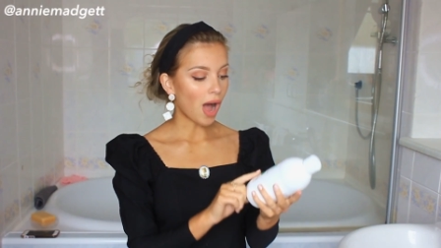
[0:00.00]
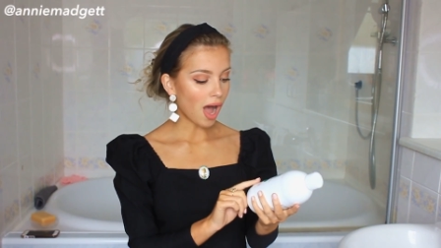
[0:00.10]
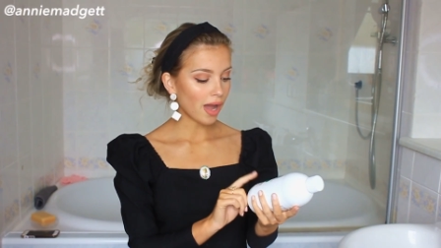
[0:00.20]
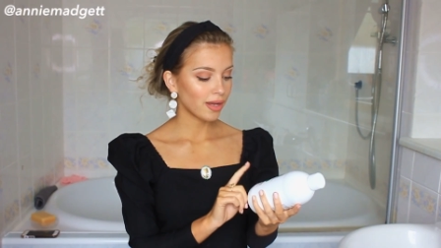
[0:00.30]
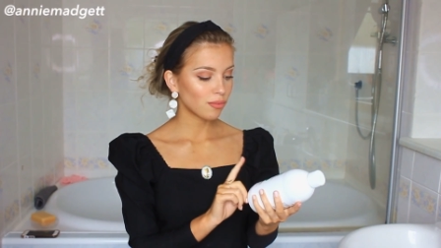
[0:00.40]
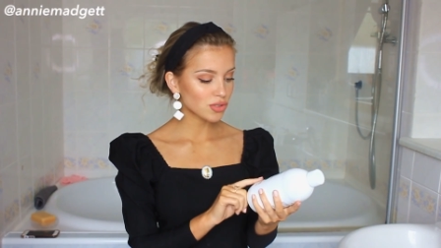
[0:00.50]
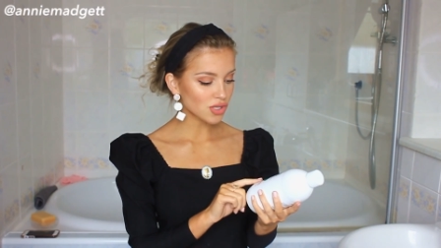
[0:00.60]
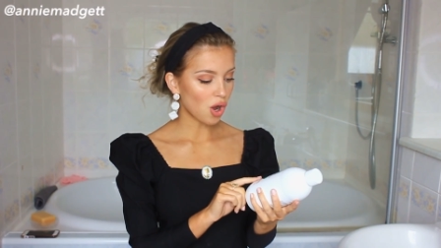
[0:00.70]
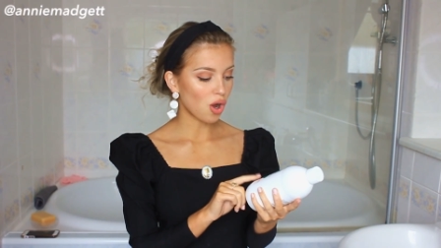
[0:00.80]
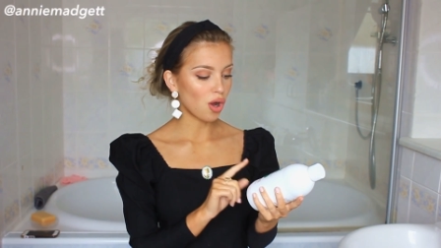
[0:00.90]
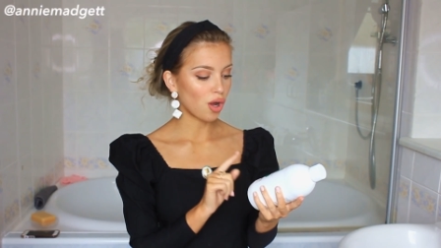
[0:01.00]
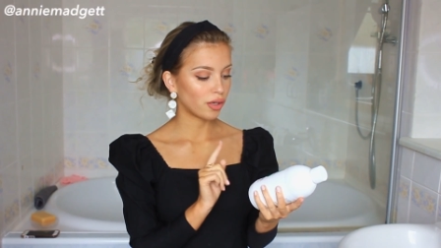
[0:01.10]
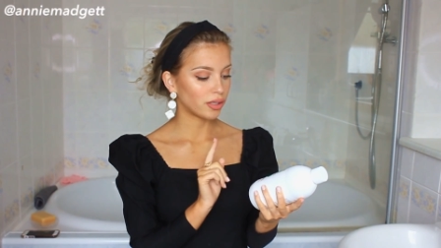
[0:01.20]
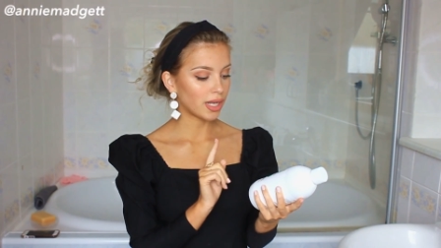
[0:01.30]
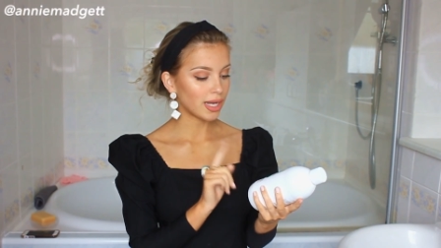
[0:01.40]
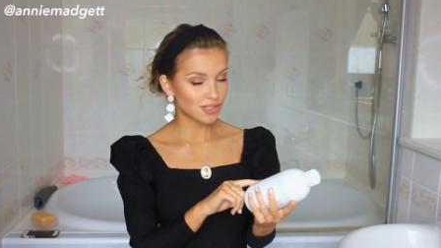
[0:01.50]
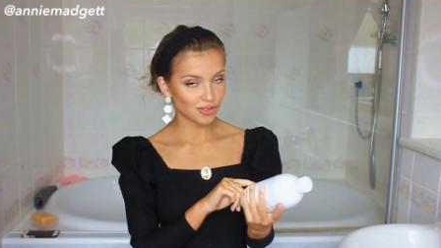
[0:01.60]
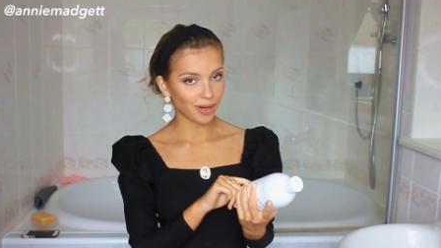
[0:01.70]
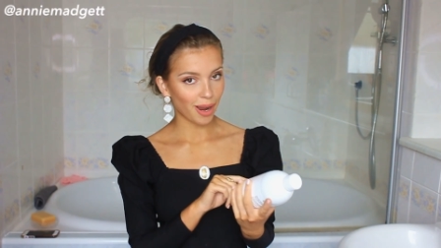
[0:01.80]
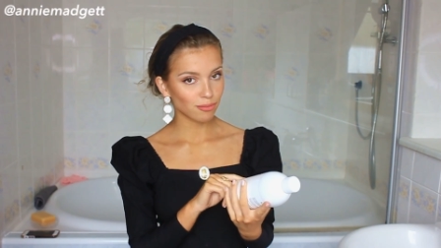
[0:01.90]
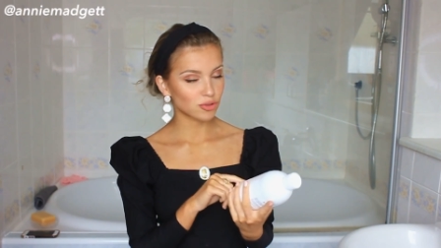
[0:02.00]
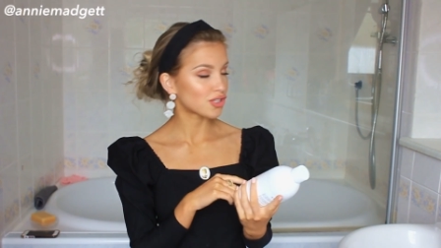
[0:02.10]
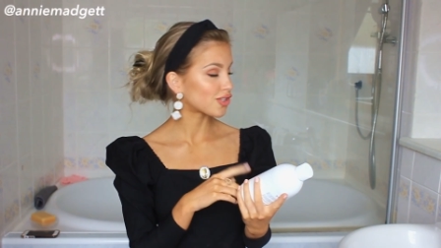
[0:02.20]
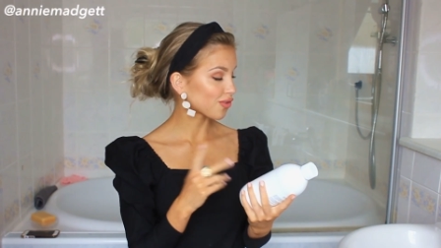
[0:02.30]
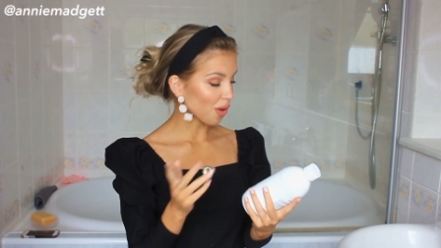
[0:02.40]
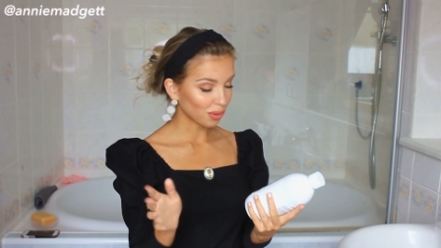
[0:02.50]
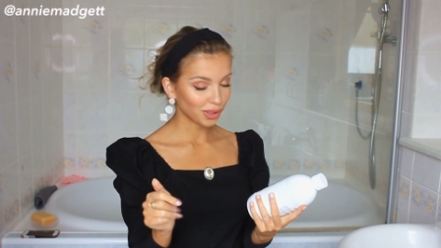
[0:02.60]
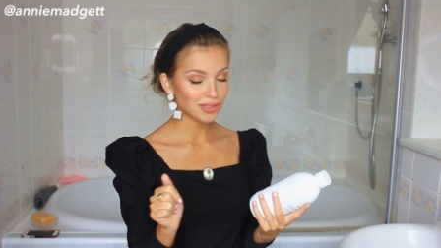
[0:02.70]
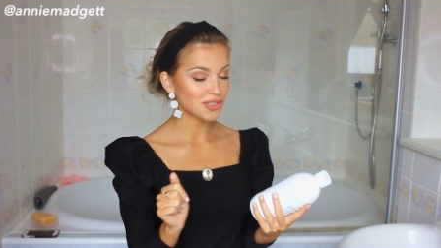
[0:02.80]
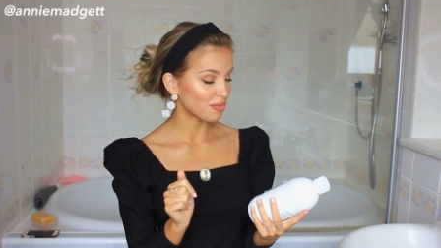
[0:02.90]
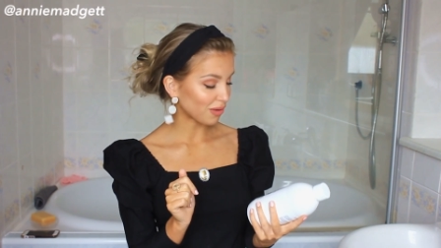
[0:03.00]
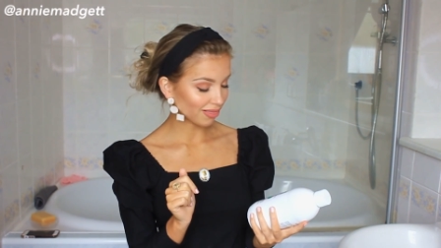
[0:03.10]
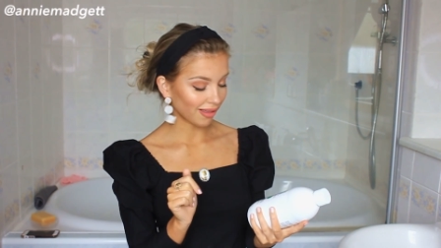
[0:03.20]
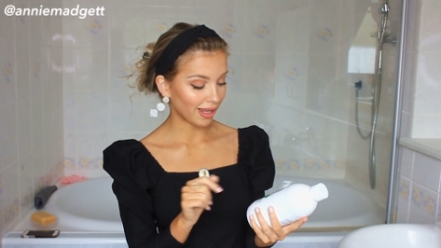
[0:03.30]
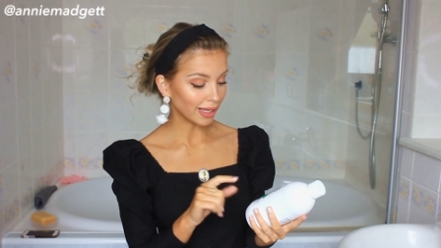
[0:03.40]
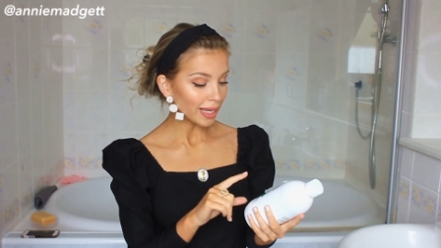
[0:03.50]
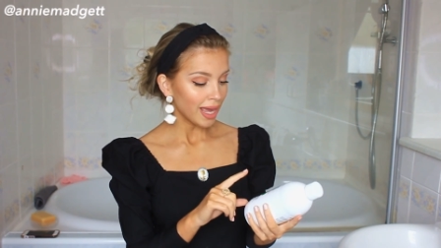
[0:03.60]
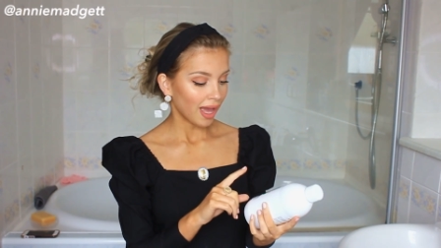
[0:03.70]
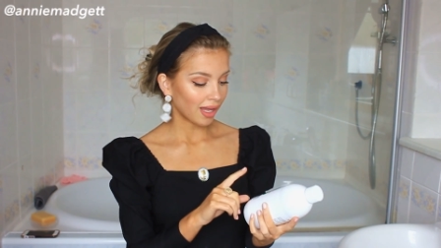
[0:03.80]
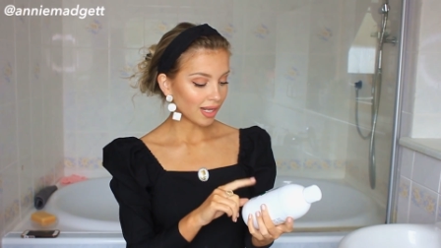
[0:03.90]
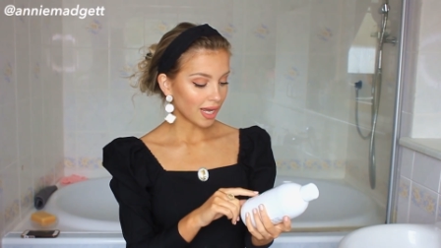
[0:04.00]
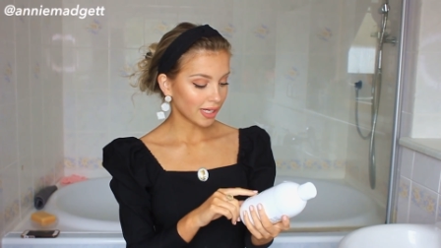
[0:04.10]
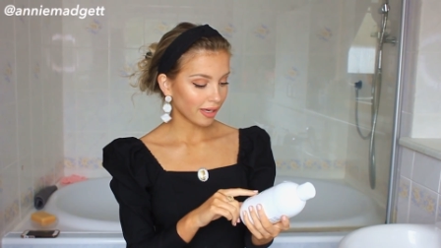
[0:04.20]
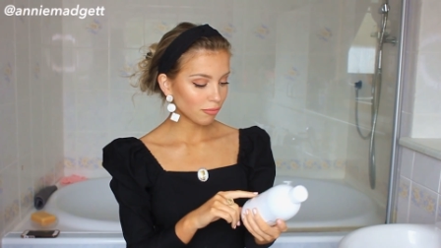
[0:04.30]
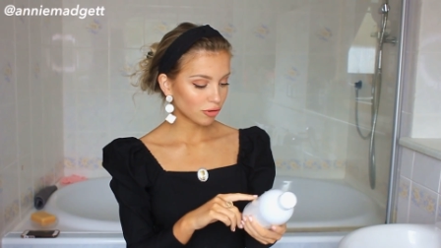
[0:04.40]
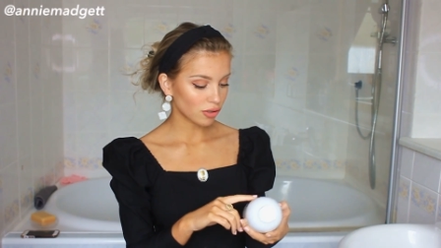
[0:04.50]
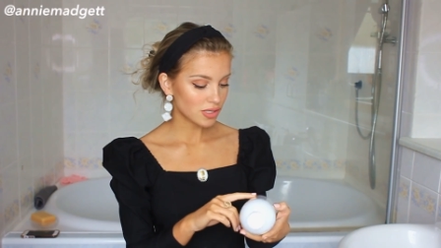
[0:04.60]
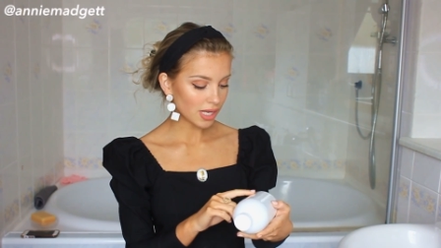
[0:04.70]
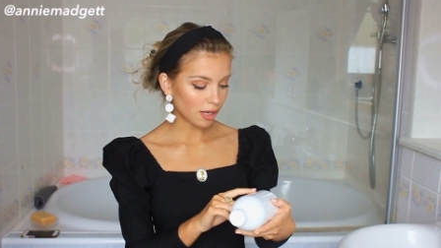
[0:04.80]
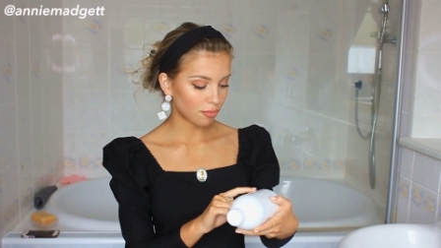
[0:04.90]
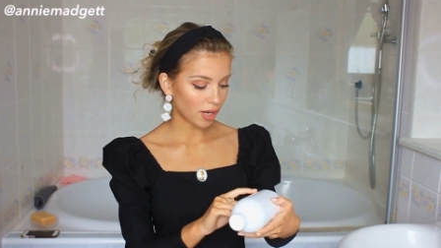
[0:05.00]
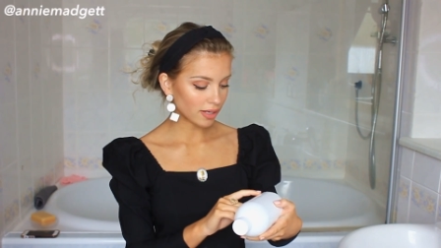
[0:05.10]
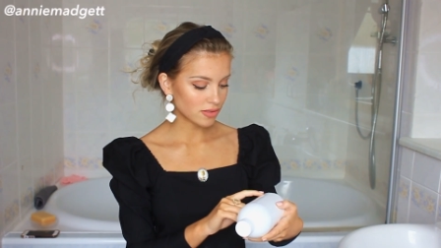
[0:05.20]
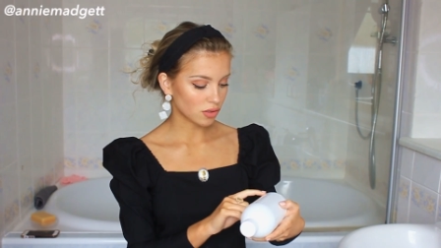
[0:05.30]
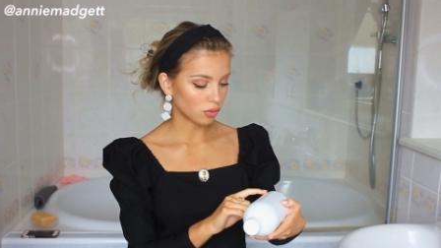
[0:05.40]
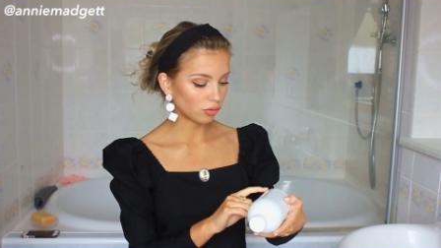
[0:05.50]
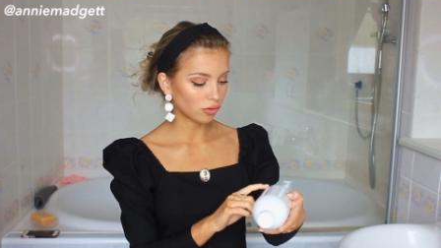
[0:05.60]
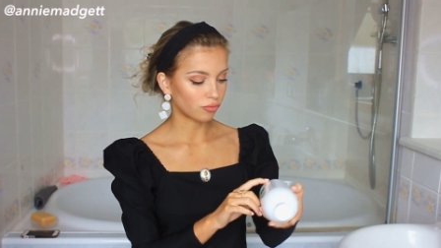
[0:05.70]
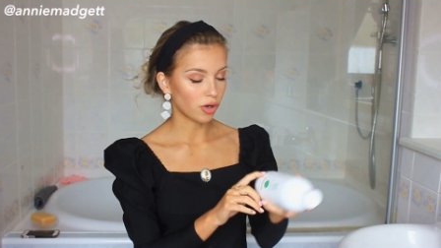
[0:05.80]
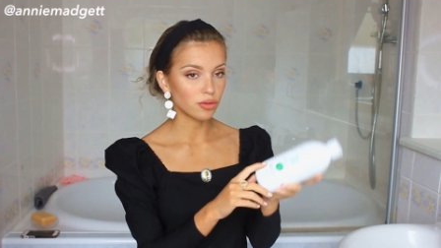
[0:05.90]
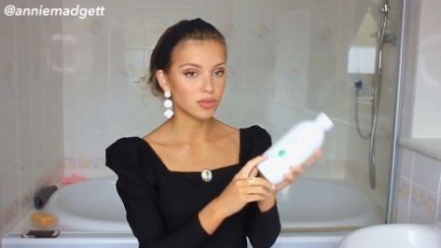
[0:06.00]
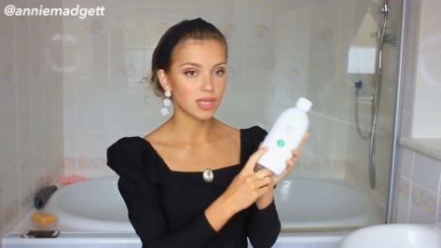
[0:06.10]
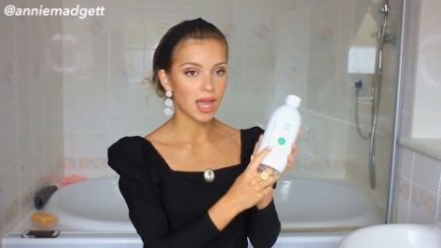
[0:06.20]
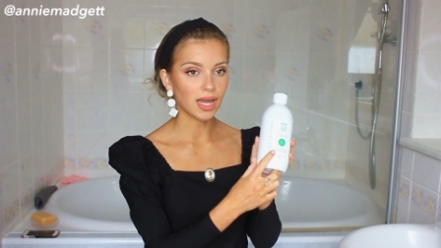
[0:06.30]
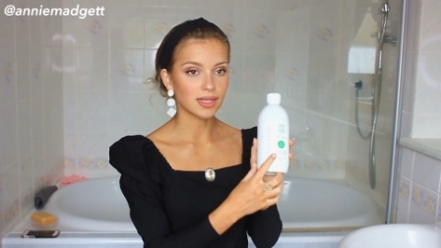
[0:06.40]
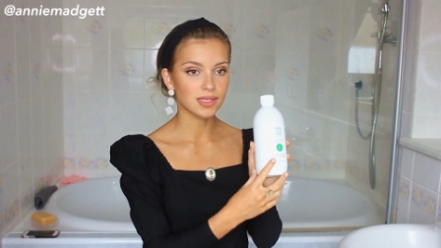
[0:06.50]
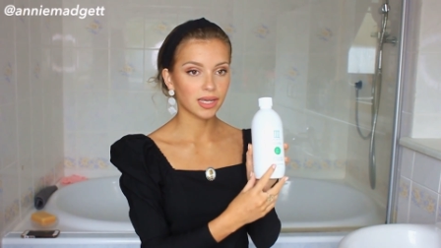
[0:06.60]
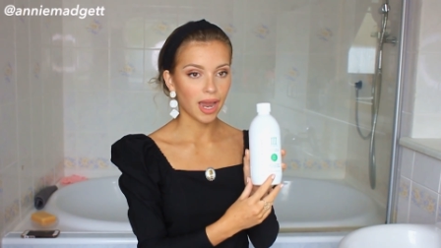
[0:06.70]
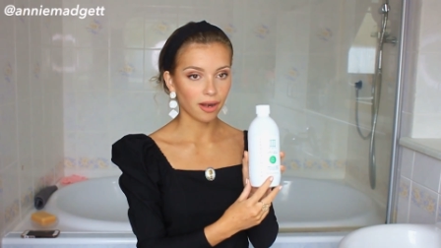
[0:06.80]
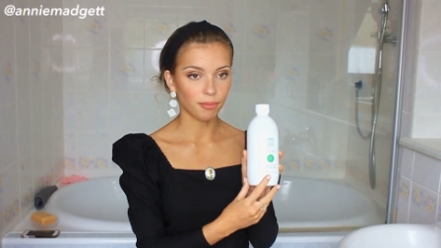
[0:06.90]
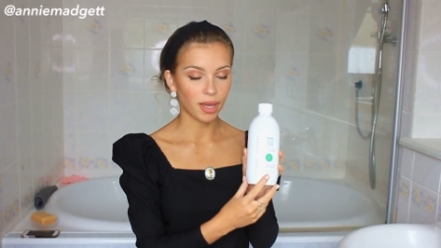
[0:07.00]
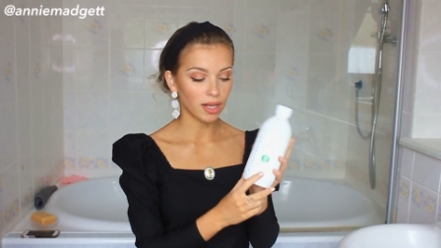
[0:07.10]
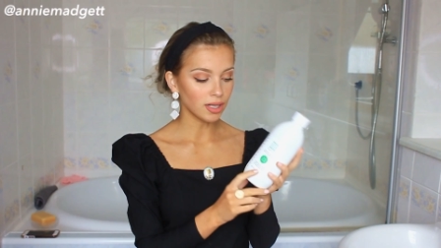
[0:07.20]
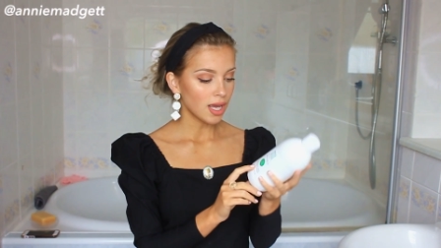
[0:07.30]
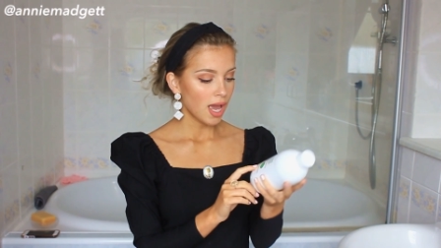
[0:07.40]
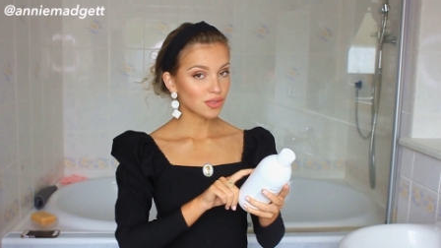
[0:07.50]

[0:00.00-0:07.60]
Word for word: I was on Instagram just scrolling, doing my thing, and I came across a brand called Rose and Caramel.